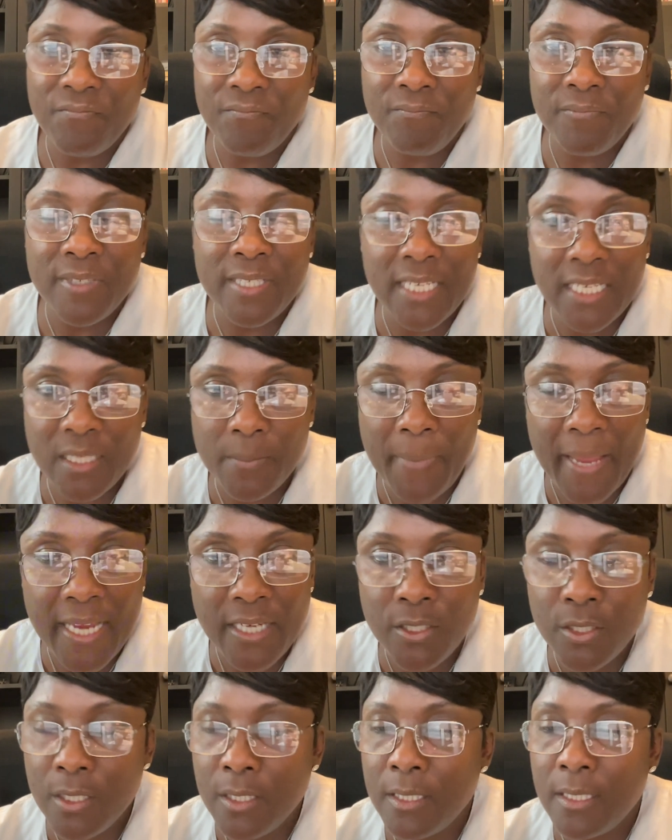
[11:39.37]
6
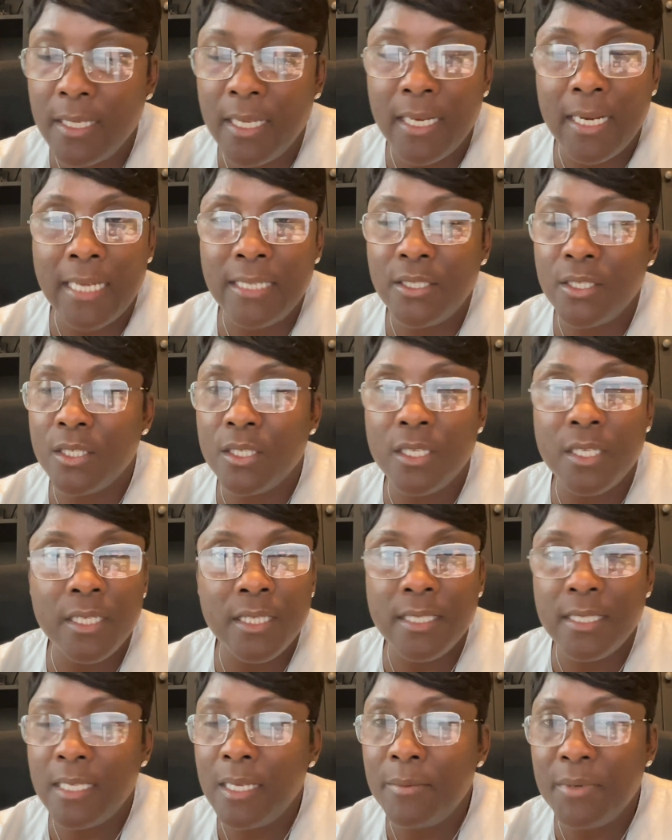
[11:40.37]
patients and I just
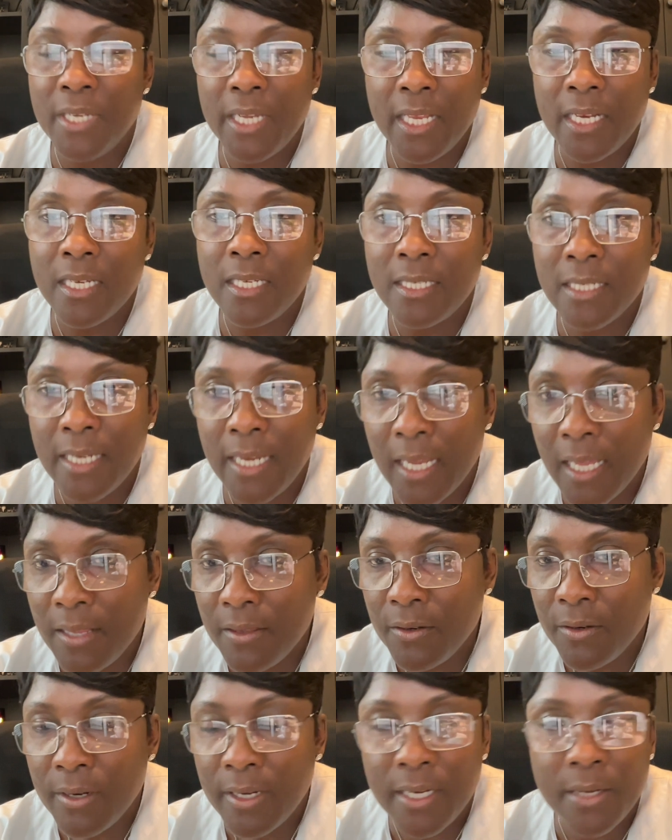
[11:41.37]
couldn't seem to get it
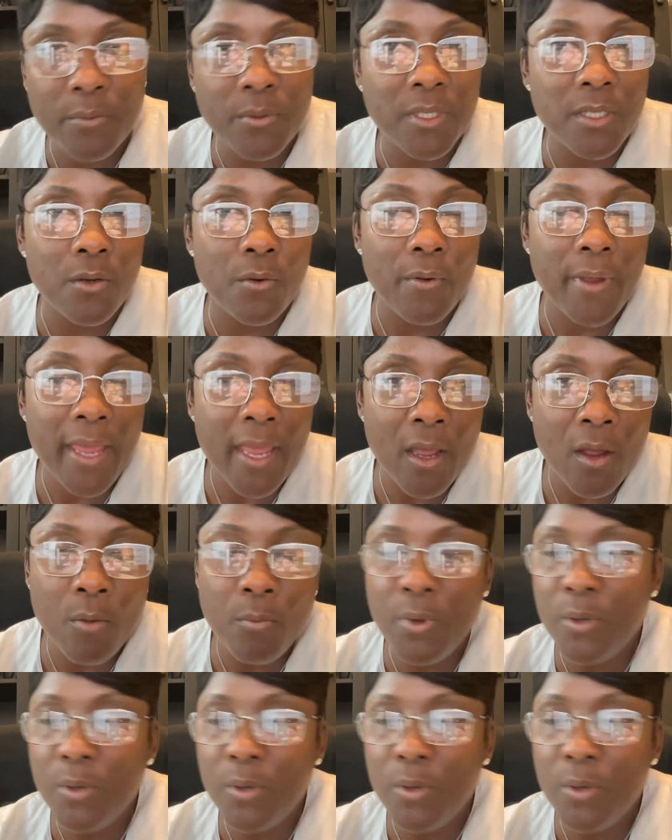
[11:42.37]
together, and there was no help.